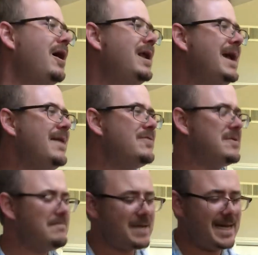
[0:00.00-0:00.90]
Let
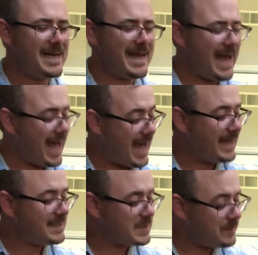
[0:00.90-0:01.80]
the
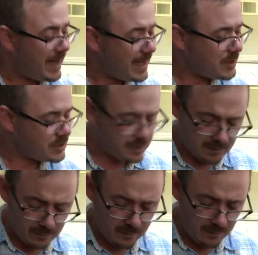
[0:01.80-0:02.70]
midnight
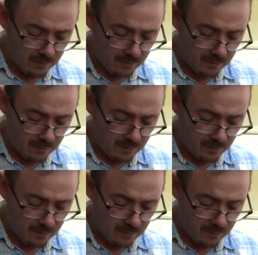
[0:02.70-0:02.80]
special